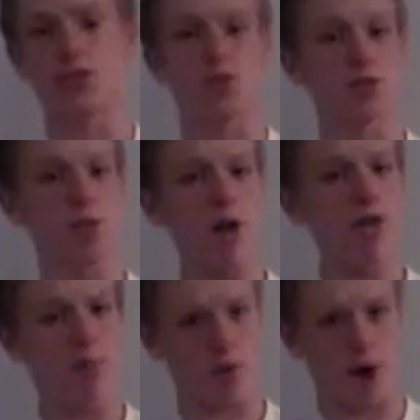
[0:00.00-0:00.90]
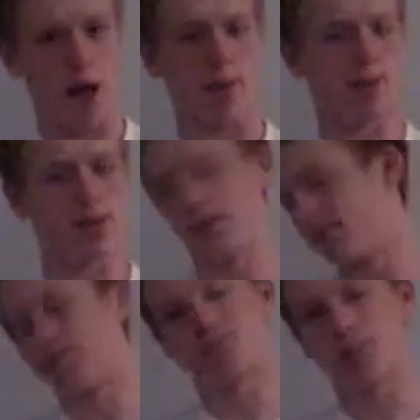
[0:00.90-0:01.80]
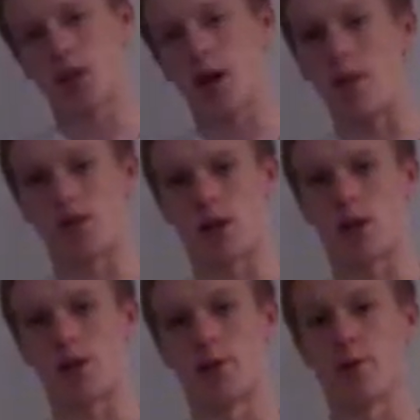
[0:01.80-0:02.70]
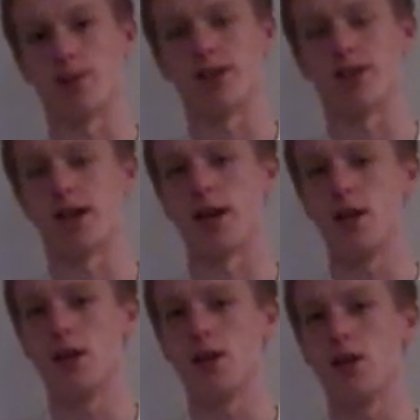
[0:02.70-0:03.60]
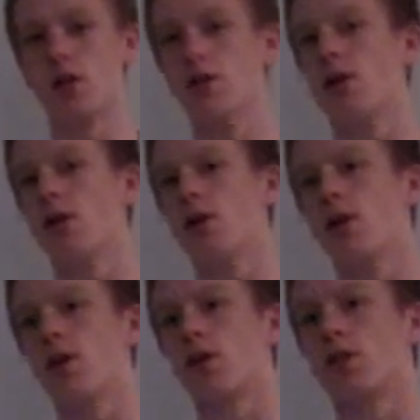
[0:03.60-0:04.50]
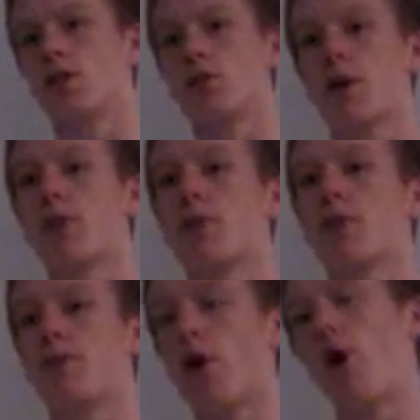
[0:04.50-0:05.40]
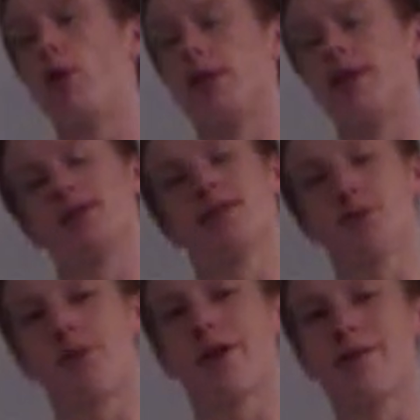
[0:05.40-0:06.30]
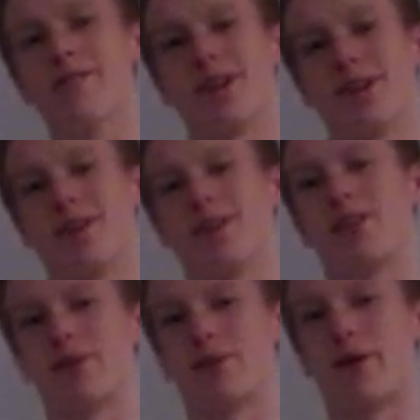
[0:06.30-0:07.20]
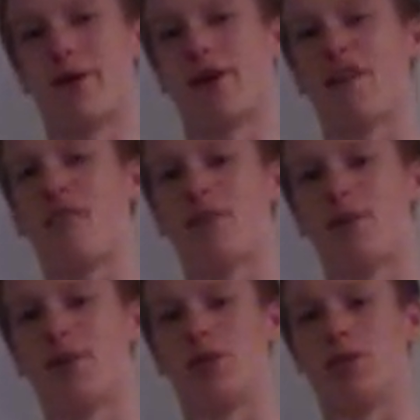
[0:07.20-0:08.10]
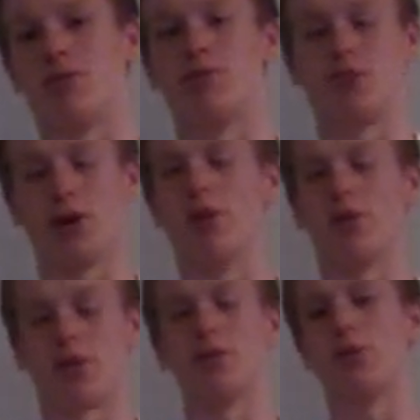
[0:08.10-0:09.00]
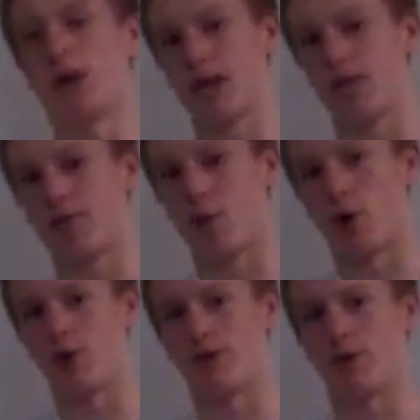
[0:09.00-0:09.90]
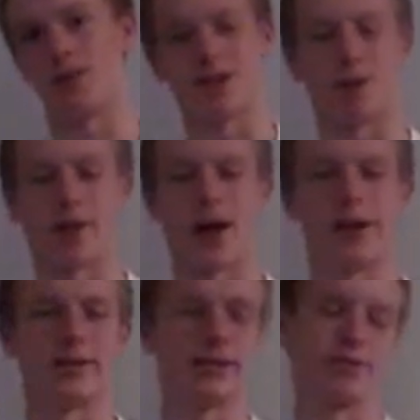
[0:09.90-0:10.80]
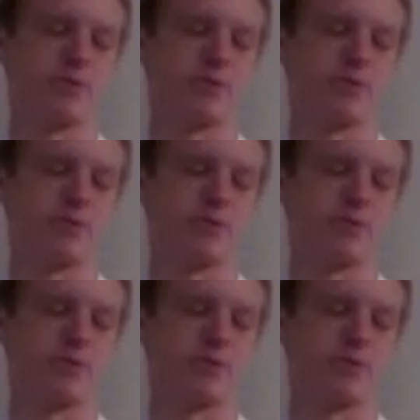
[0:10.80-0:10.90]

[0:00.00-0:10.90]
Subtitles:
so some other problems, let me rephrase that. Some other components, we're going to look at the Confederate government with an objective point of view that's unbiased.